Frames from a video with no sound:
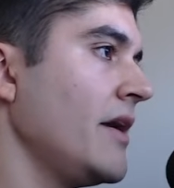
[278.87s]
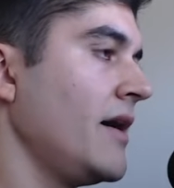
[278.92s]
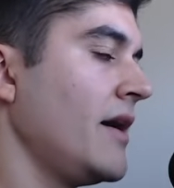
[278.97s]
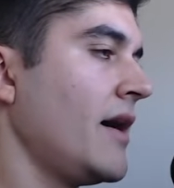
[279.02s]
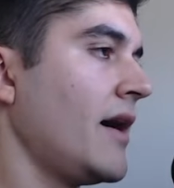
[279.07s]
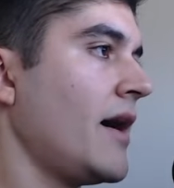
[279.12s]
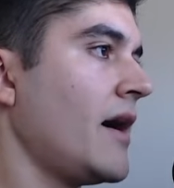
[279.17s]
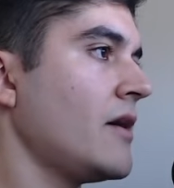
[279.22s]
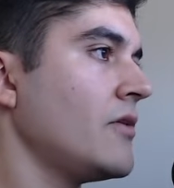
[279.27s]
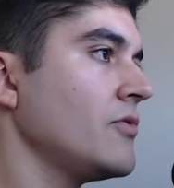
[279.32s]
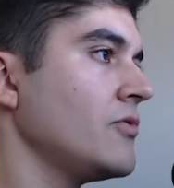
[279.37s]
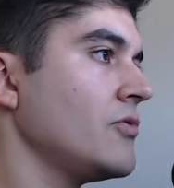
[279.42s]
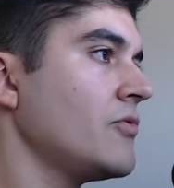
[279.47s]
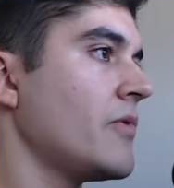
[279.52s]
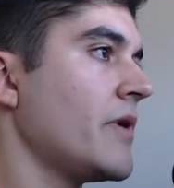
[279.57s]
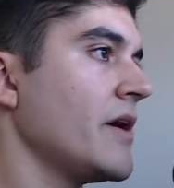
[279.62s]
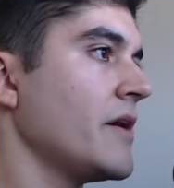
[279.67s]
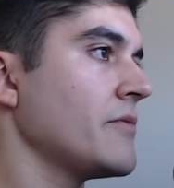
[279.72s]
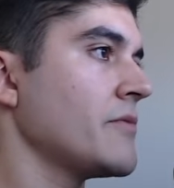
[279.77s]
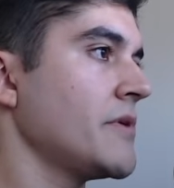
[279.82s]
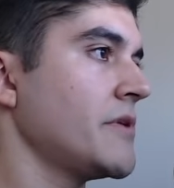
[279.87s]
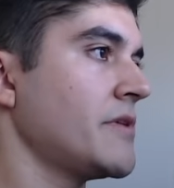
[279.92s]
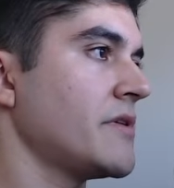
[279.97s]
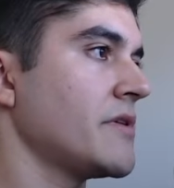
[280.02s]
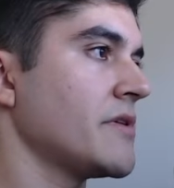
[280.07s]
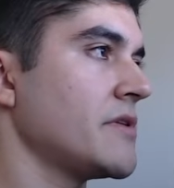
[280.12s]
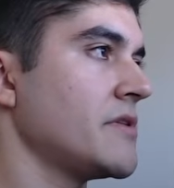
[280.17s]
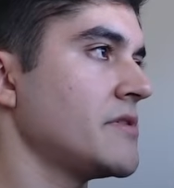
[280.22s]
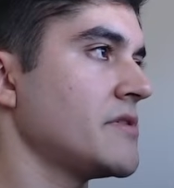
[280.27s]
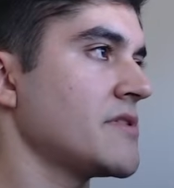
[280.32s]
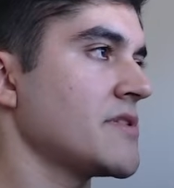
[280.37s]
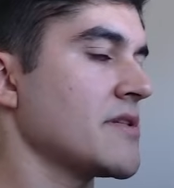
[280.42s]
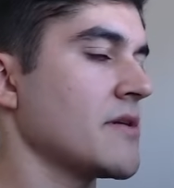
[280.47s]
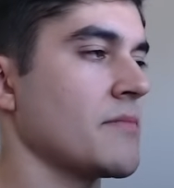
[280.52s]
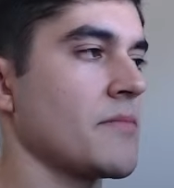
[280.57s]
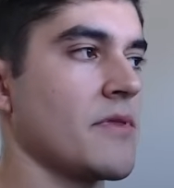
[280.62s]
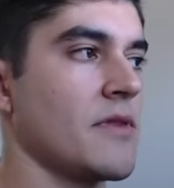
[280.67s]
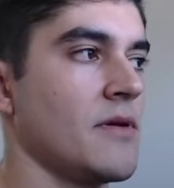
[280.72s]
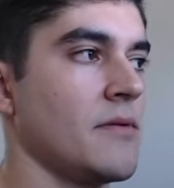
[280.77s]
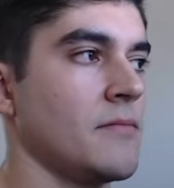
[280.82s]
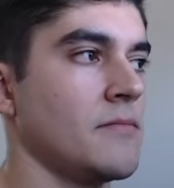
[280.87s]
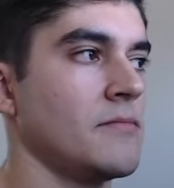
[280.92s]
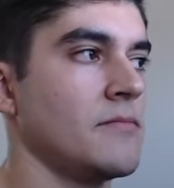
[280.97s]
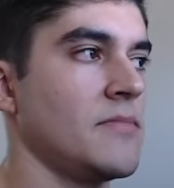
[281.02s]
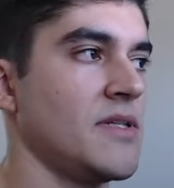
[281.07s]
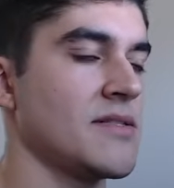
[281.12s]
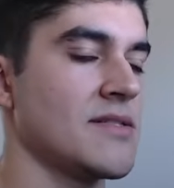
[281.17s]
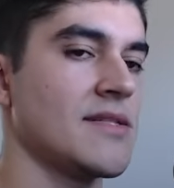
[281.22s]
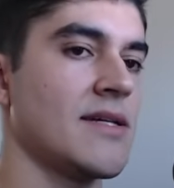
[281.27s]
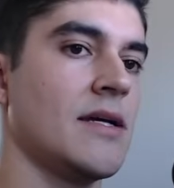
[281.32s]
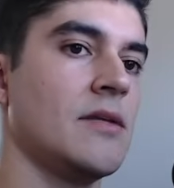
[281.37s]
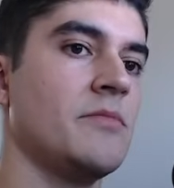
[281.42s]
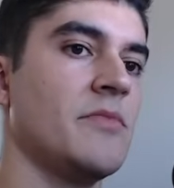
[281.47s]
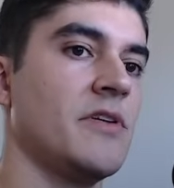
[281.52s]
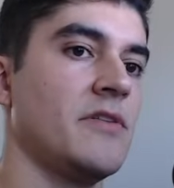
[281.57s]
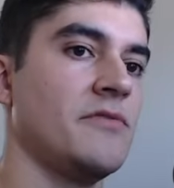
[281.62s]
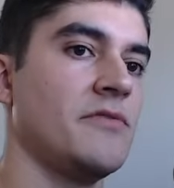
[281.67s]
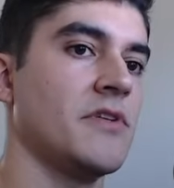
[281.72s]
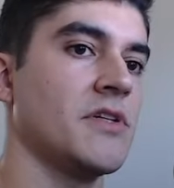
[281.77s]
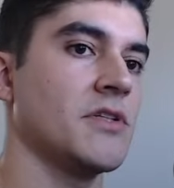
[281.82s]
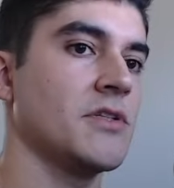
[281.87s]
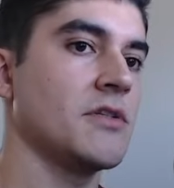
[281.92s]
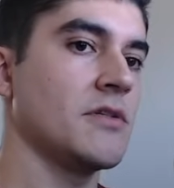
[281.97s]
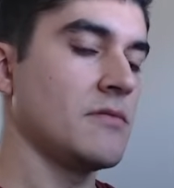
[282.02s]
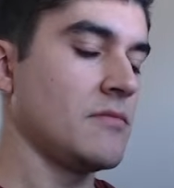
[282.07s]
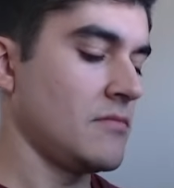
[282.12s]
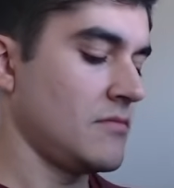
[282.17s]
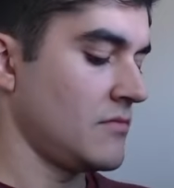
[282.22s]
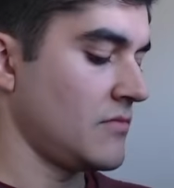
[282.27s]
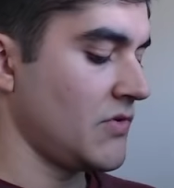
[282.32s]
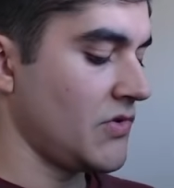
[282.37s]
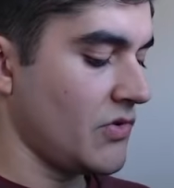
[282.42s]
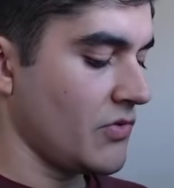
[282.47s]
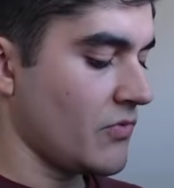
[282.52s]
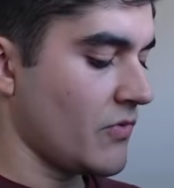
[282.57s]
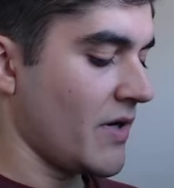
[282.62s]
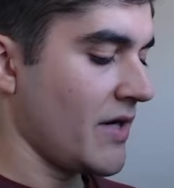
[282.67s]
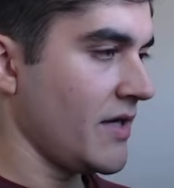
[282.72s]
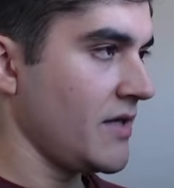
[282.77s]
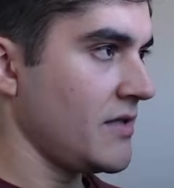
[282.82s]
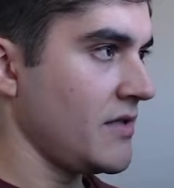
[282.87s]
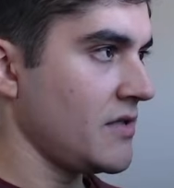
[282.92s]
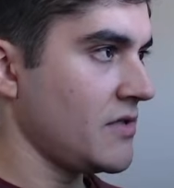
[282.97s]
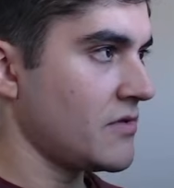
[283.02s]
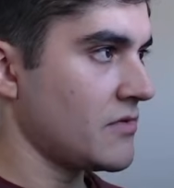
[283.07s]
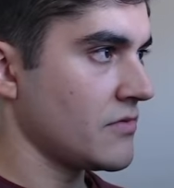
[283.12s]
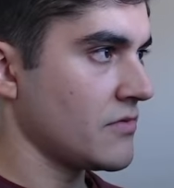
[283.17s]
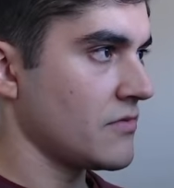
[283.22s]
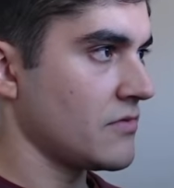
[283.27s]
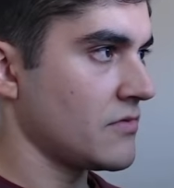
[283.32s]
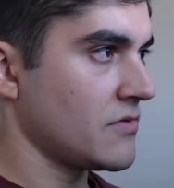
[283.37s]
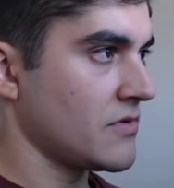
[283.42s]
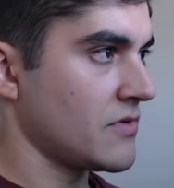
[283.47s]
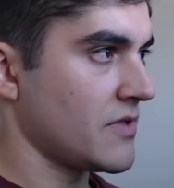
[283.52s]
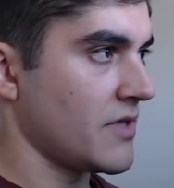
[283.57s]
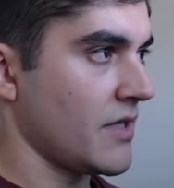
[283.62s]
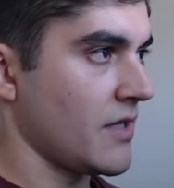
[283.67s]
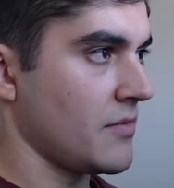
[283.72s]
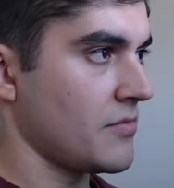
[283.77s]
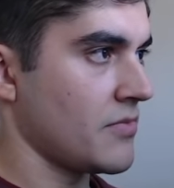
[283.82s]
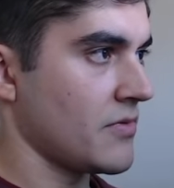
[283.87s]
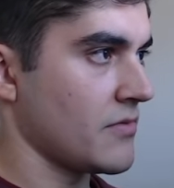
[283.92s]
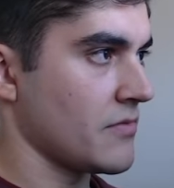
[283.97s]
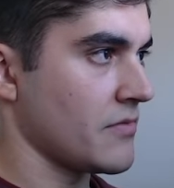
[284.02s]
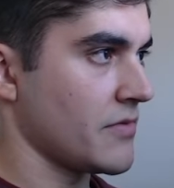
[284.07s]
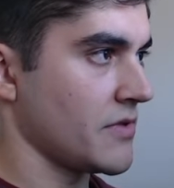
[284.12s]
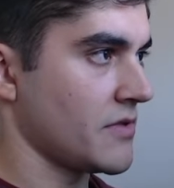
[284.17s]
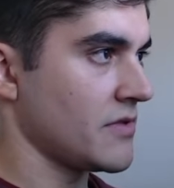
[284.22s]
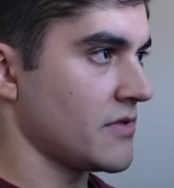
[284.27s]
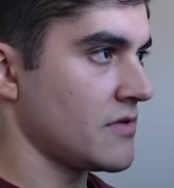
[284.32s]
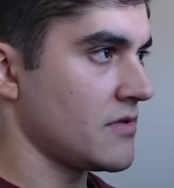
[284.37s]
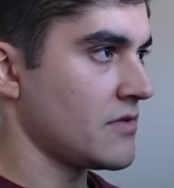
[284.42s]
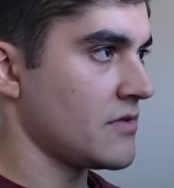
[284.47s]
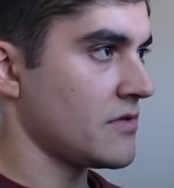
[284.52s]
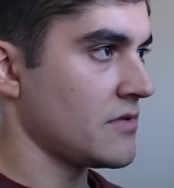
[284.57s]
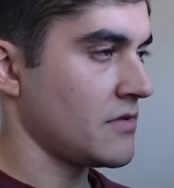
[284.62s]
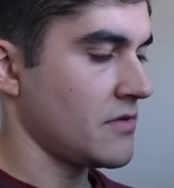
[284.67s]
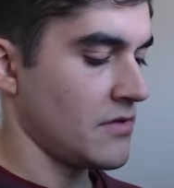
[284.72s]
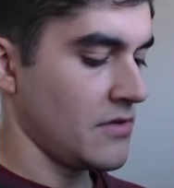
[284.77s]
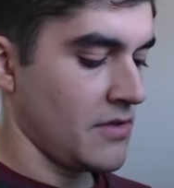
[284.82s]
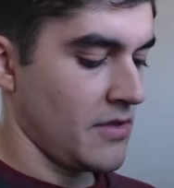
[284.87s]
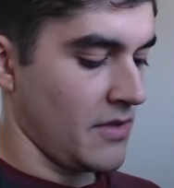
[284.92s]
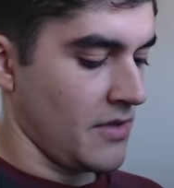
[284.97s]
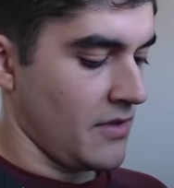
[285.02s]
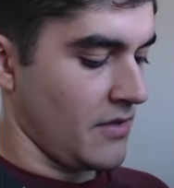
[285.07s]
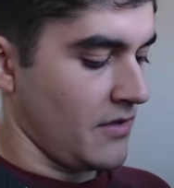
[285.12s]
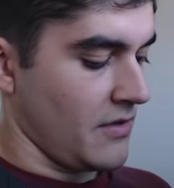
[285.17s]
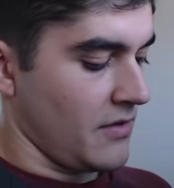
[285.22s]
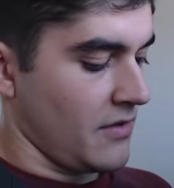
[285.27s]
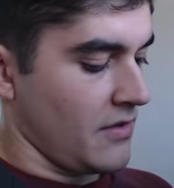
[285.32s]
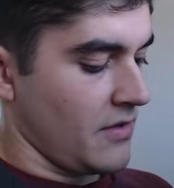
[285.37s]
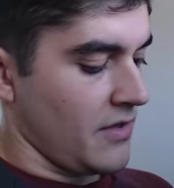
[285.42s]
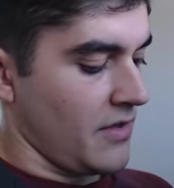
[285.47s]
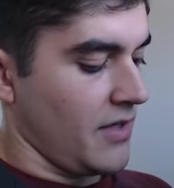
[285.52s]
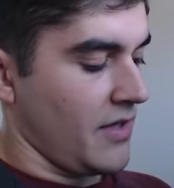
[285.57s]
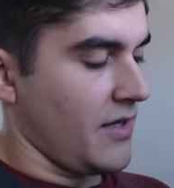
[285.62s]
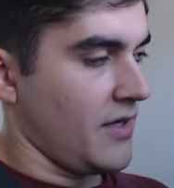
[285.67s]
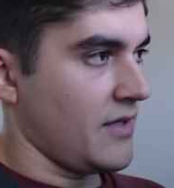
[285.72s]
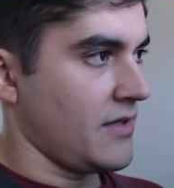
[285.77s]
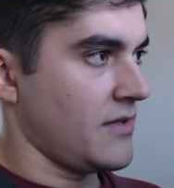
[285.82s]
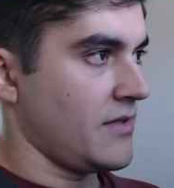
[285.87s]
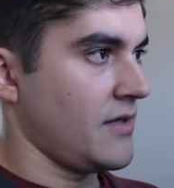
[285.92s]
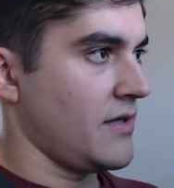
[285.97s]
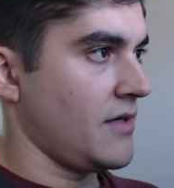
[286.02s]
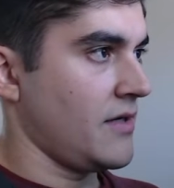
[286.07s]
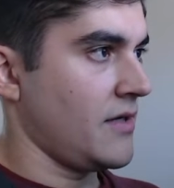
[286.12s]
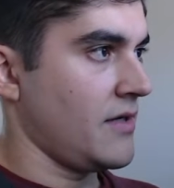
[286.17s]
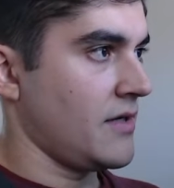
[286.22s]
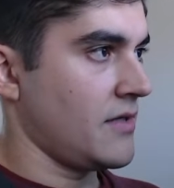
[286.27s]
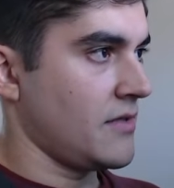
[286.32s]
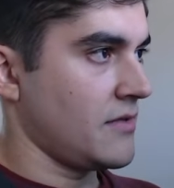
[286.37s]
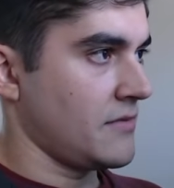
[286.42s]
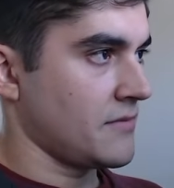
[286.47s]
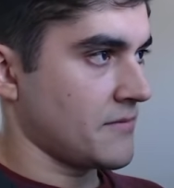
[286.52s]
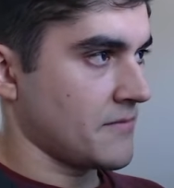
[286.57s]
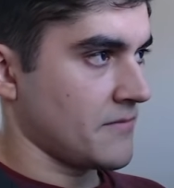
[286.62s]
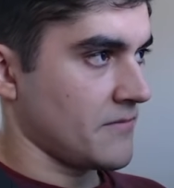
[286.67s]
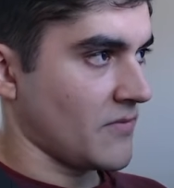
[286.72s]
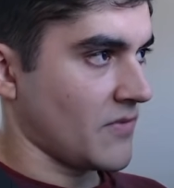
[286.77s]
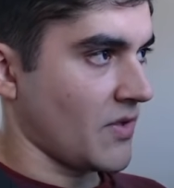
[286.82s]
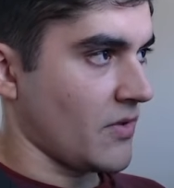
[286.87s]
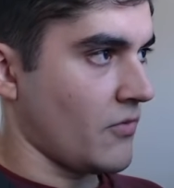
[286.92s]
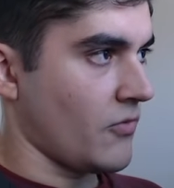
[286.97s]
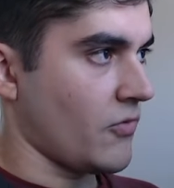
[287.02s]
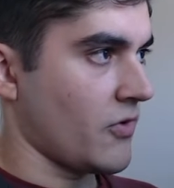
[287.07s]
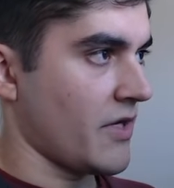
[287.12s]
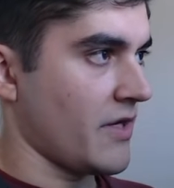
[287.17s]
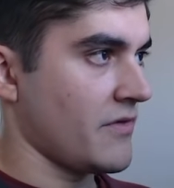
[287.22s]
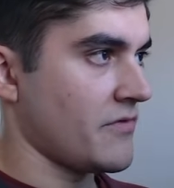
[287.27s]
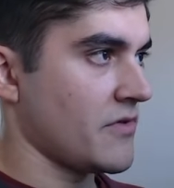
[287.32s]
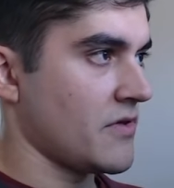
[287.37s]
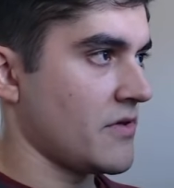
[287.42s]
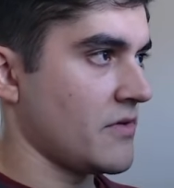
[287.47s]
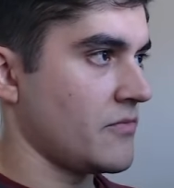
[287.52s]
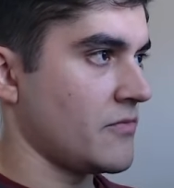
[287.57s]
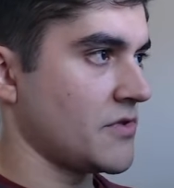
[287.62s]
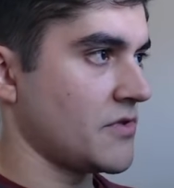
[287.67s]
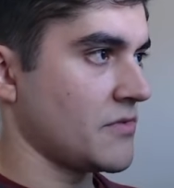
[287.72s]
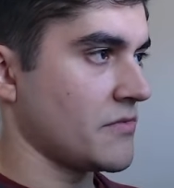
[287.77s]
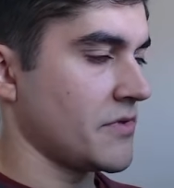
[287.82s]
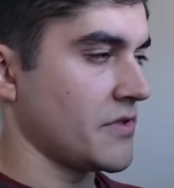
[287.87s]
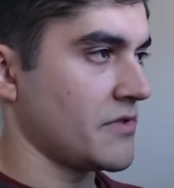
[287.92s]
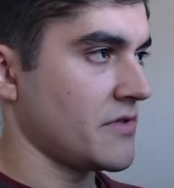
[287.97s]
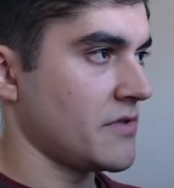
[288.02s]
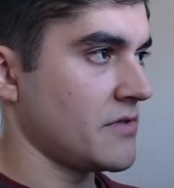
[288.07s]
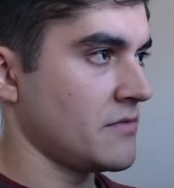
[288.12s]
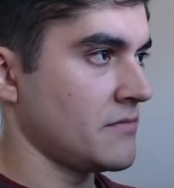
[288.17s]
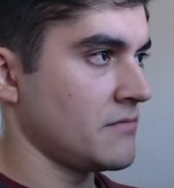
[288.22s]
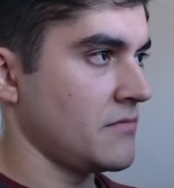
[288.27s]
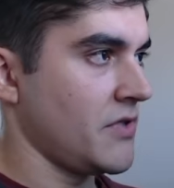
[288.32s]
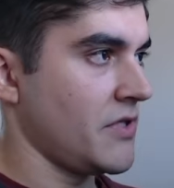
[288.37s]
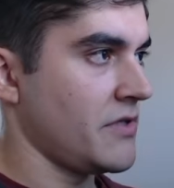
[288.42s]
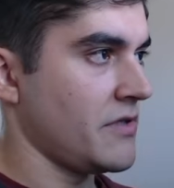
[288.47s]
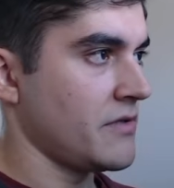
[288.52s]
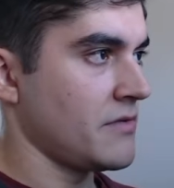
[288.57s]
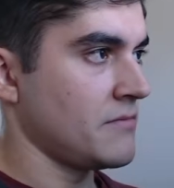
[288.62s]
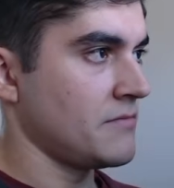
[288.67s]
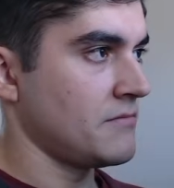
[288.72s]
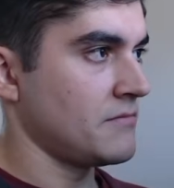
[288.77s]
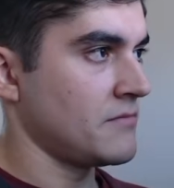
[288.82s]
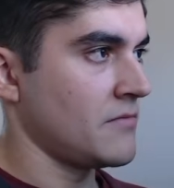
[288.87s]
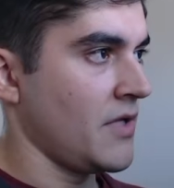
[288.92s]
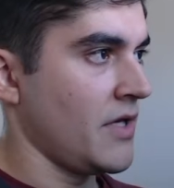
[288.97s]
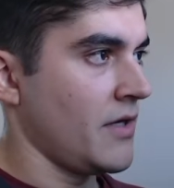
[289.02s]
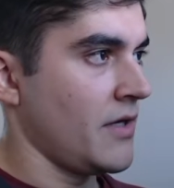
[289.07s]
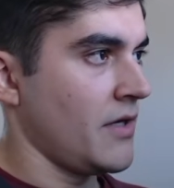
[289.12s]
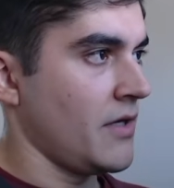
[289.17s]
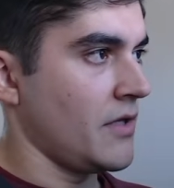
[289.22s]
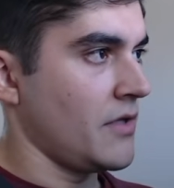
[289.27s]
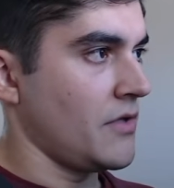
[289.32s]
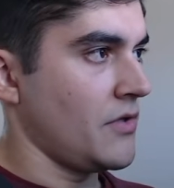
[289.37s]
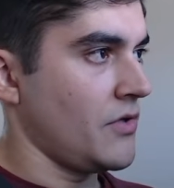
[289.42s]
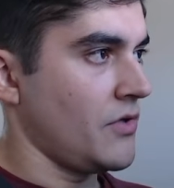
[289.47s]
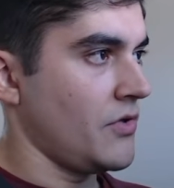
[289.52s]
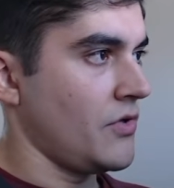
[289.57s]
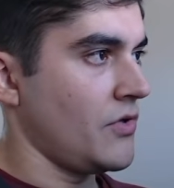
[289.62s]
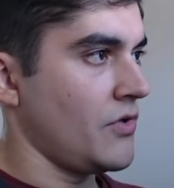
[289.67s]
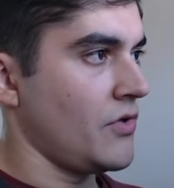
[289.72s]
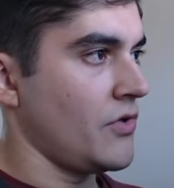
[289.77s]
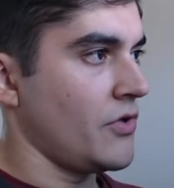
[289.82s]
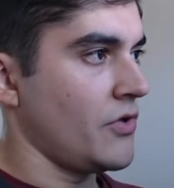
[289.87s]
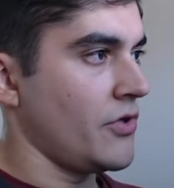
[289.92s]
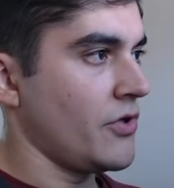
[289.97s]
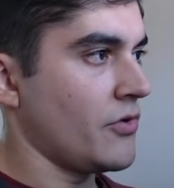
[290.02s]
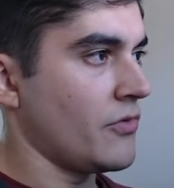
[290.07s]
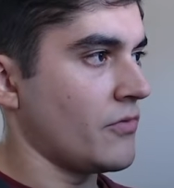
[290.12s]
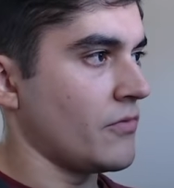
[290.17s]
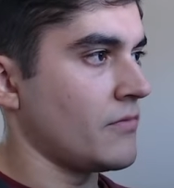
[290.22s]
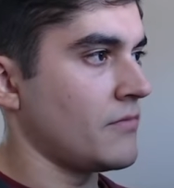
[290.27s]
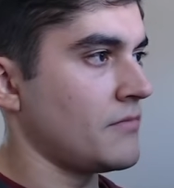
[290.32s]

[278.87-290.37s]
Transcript: How do I return something inside my function? Do I need to type return and then whatever I want to return here? No,